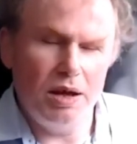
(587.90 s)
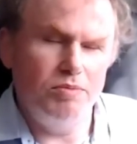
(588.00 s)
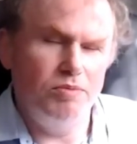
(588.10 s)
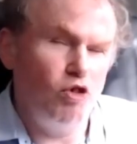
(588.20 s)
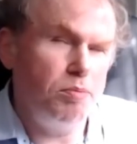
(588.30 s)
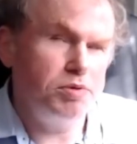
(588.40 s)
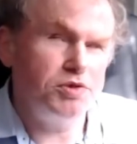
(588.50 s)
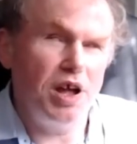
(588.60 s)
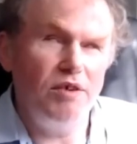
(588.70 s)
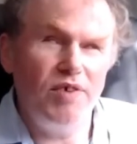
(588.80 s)
drop
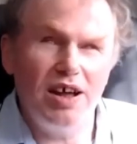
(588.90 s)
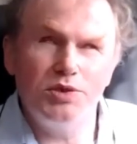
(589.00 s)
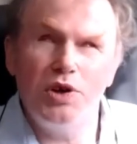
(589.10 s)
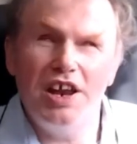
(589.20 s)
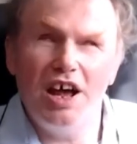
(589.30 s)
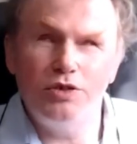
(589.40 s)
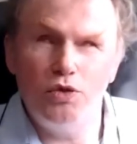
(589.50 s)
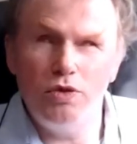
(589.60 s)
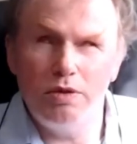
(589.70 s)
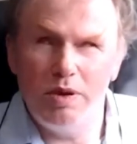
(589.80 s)
stuff outside our
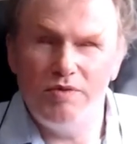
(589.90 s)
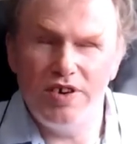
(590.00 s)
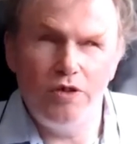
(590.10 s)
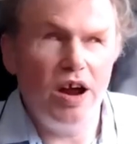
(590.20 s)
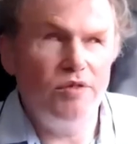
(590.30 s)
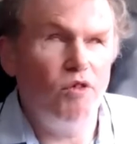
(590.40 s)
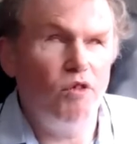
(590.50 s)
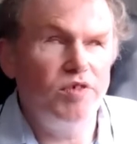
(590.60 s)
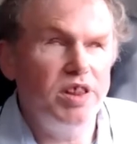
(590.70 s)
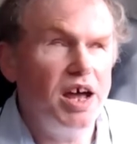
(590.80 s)
door, and we're very grateful
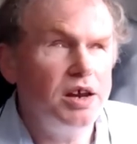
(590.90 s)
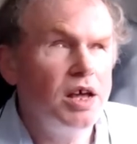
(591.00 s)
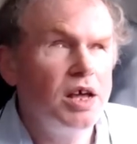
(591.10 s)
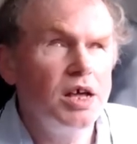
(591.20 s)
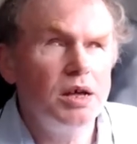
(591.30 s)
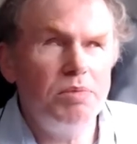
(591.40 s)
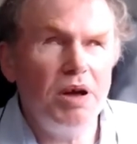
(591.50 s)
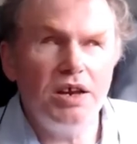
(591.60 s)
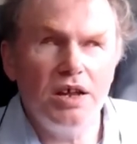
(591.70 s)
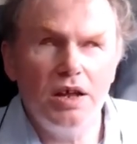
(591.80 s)
for that.
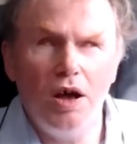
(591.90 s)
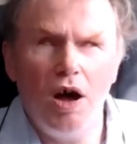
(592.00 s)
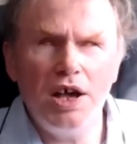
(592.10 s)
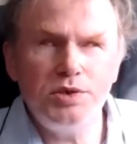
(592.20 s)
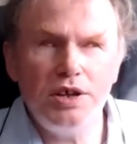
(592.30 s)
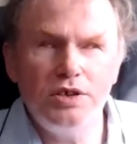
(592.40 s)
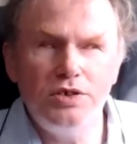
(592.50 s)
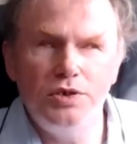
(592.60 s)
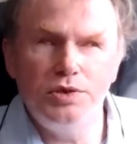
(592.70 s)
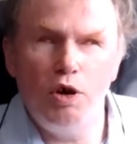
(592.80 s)
But I started
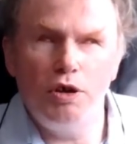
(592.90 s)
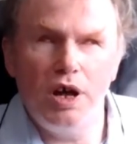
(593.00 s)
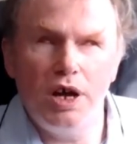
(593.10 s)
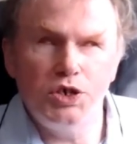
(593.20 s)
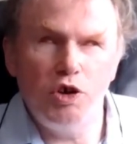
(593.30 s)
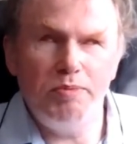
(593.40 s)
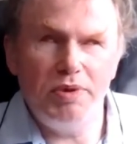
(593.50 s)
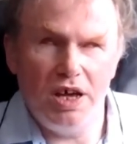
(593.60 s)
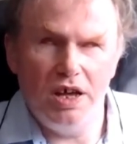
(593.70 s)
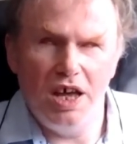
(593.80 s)
using online
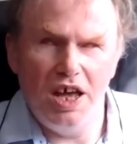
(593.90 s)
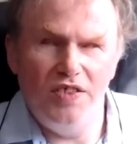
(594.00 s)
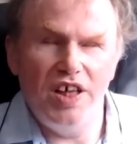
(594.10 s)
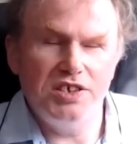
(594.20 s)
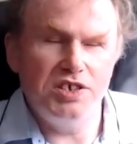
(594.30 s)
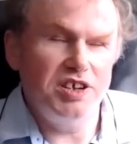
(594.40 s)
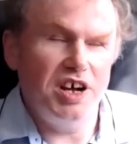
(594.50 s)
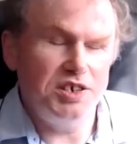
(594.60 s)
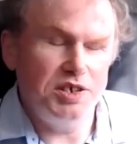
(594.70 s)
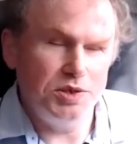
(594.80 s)
shopping in
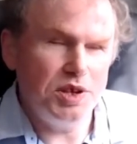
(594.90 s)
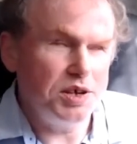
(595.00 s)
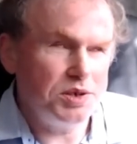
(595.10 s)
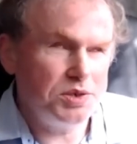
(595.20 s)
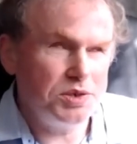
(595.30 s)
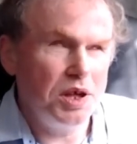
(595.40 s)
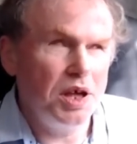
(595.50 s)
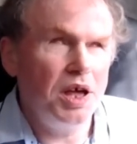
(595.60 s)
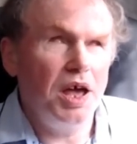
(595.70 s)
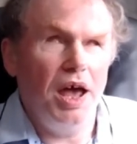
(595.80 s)
1996,
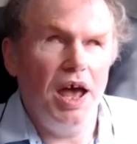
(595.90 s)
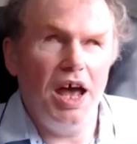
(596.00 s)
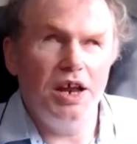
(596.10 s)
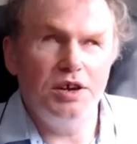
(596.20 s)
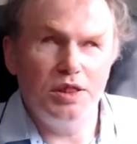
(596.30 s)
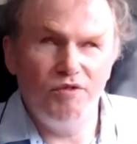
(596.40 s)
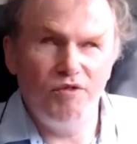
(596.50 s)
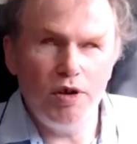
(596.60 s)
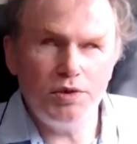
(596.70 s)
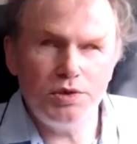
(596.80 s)
And the
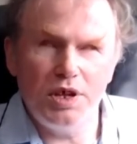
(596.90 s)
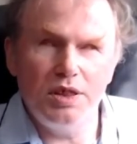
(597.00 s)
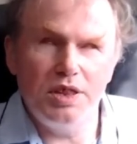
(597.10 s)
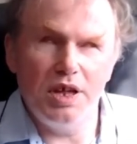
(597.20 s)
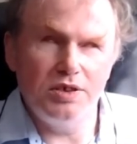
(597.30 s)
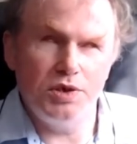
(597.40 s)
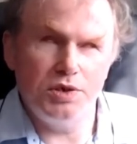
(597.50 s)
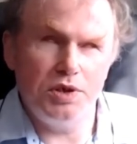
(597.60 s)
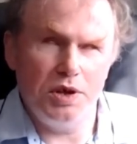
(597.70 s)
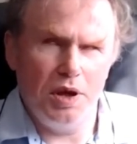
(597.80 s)
first thing that
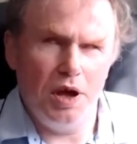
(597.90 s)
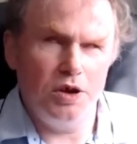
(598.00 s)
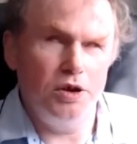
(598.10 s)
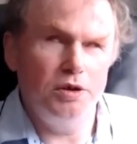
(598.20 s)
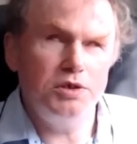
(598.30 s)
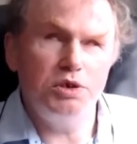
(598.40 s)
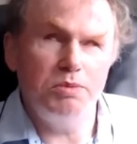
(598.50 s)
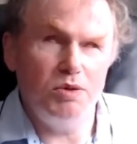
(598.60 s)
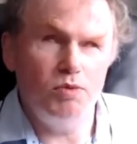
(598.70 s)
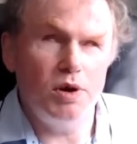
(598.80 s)
just occurred to
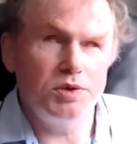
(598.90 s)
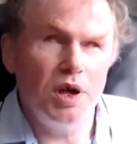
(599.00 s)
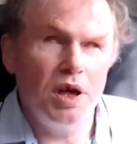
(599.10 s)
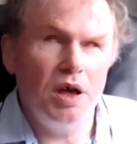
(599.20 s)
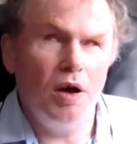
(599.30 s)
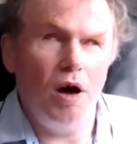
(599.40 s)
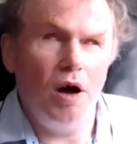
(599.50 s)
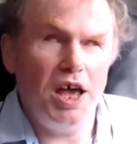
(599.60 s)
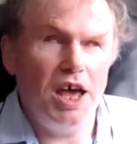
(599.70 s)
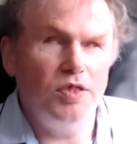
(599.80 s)
me was
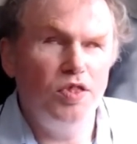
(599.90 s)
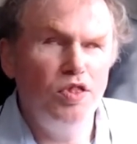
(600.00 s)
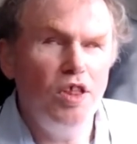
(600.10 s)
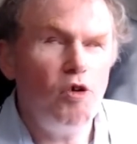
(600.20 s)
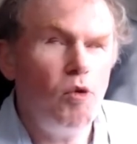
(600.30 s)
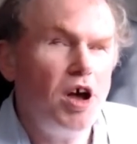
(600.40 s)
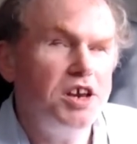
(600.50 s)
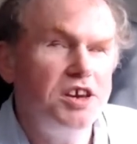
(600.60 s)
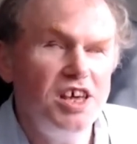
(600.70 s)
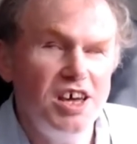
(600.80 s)
I had no
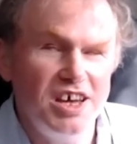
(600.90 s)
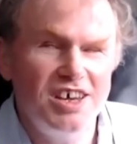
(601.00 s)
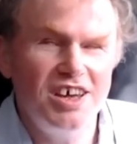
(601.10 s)
idea